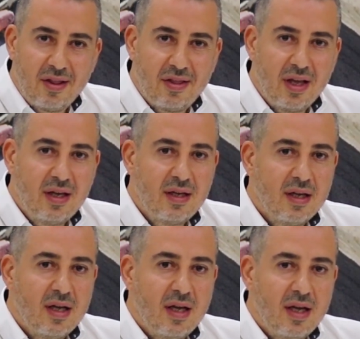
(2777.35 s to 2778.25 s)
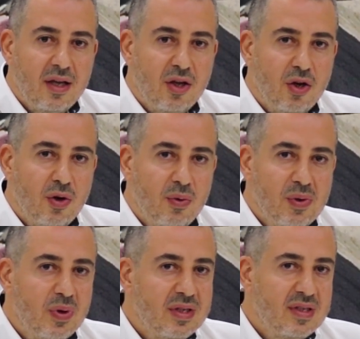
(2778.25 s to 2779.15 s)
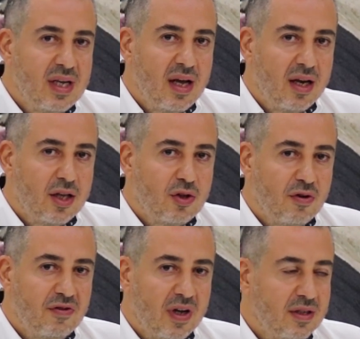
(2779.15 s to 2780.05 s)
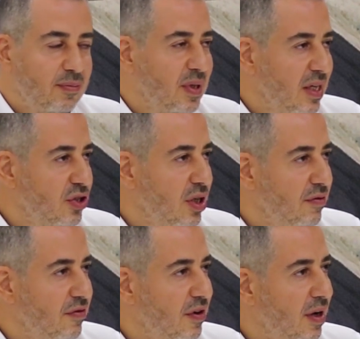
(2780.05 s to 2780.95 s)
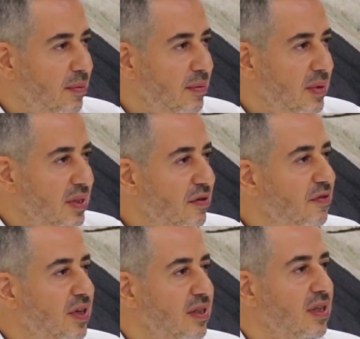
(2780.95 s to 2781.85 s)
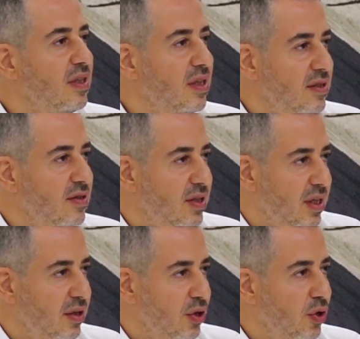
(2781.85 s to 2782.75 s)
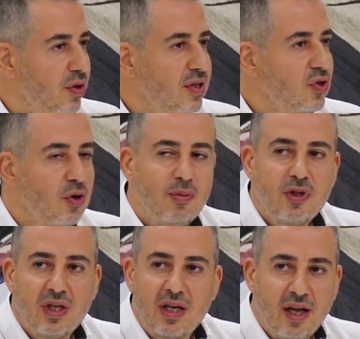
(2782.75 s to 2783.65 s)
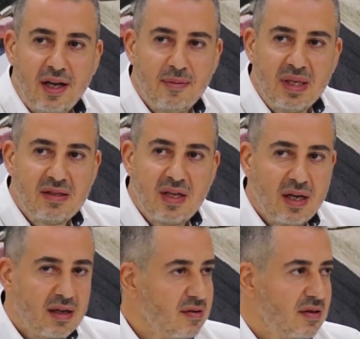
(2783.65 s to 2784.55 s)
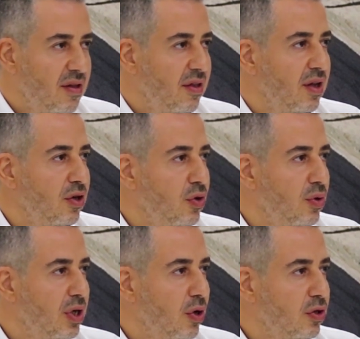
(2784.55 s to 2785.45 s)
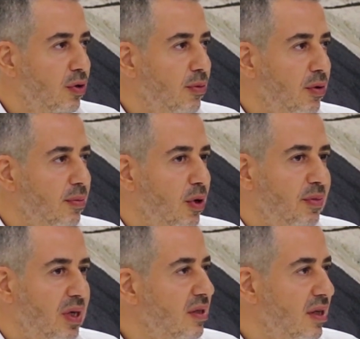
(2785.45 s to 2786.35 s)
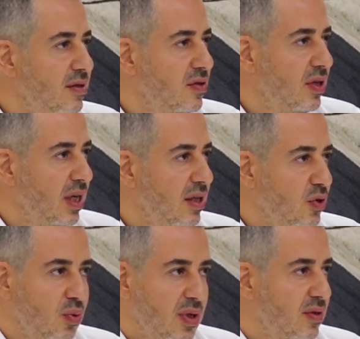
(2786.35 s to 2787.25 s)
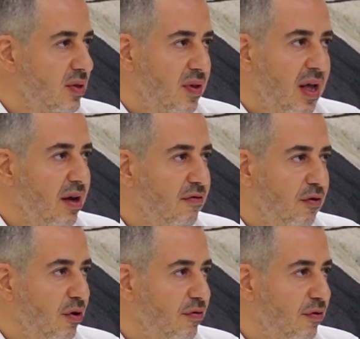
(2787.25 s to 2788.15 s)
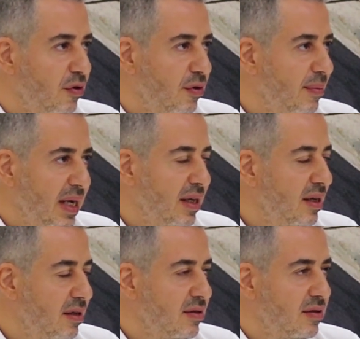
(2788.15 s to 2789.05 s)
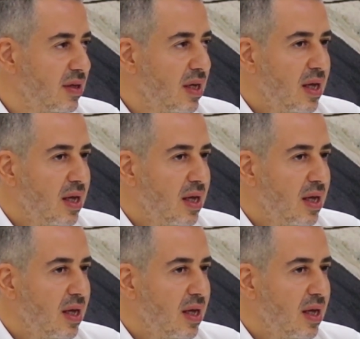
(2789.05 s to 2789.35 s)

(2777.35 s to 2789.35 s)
I think, you know, we will see a lot of adaptation from different industry. You know, this robotic, like Imad saying, it's nothing new in automobile industry. It was there for many years.